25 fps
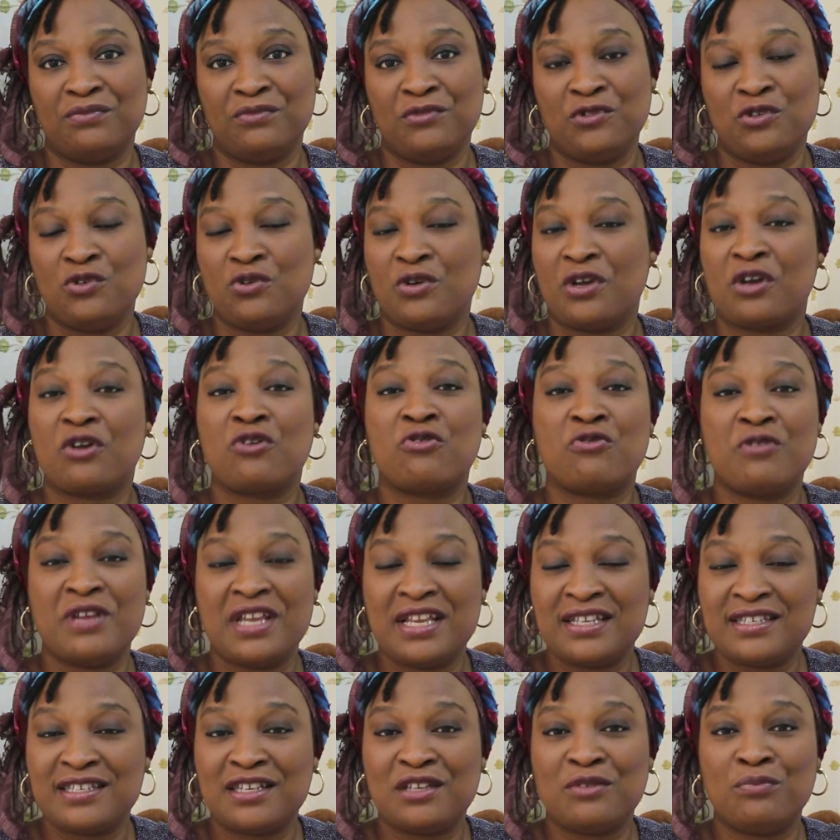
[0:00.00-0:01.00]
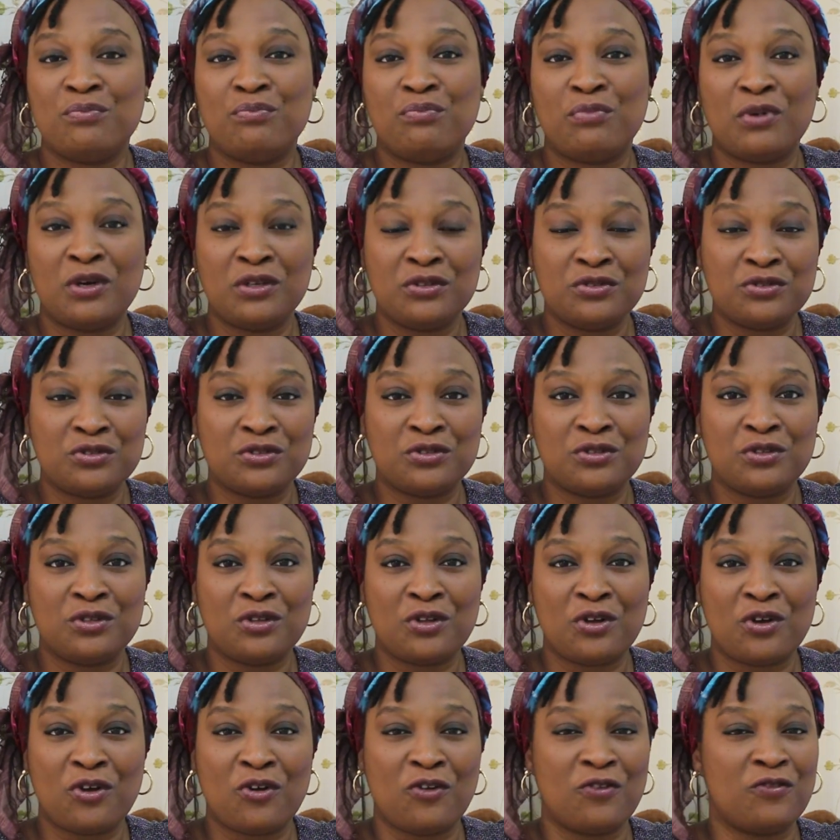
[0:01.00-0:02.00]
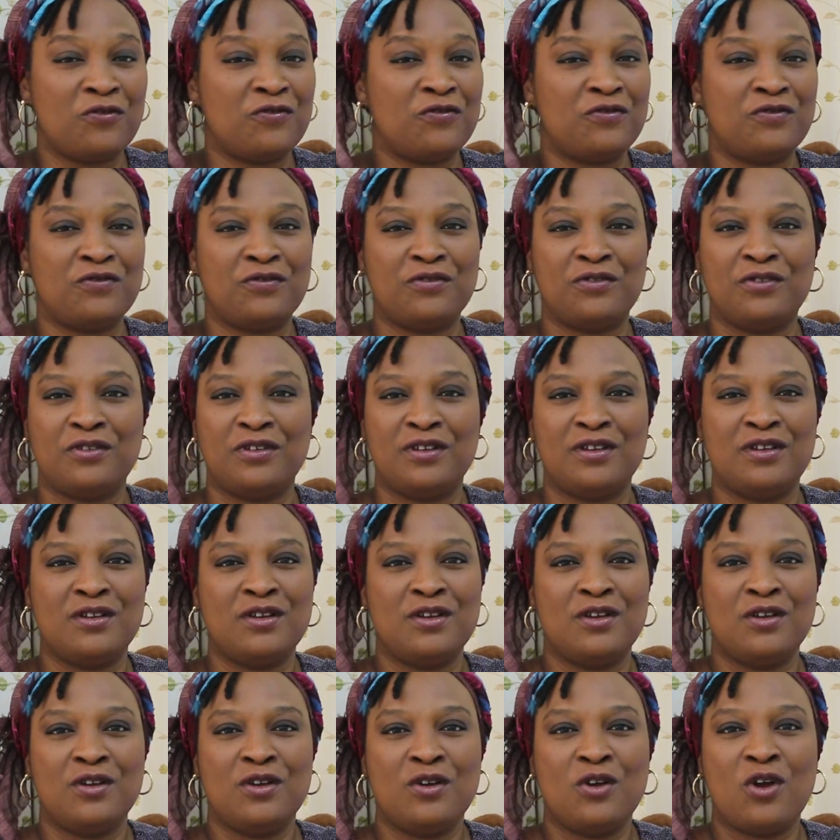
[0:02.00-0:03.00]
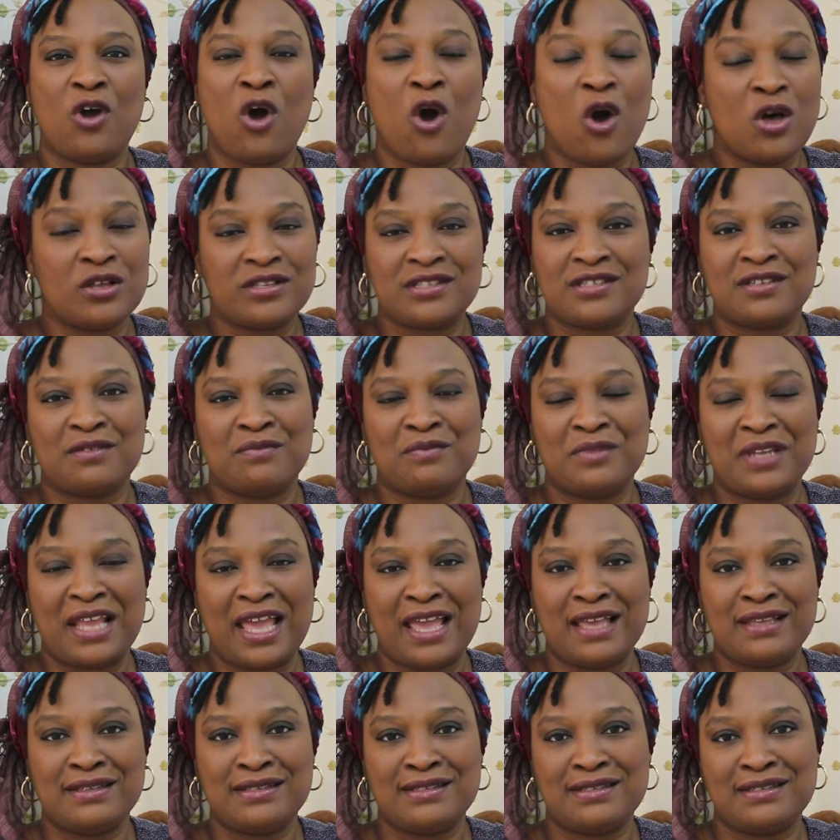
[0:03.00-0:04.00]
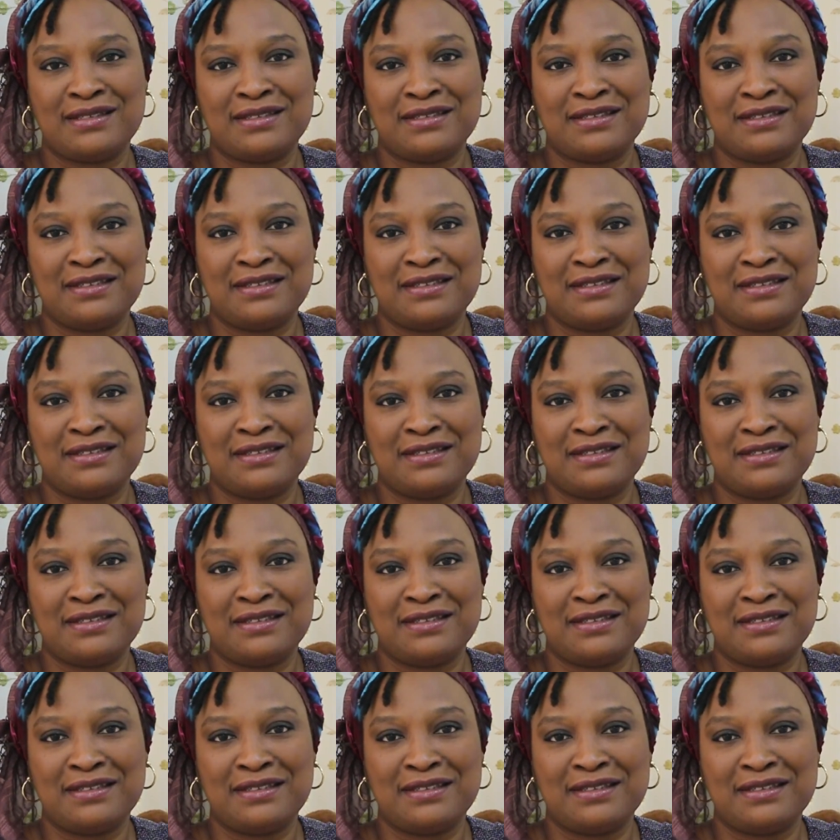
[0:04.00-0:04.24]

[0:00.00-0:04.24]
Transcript: You're a created bundle of awesomeness.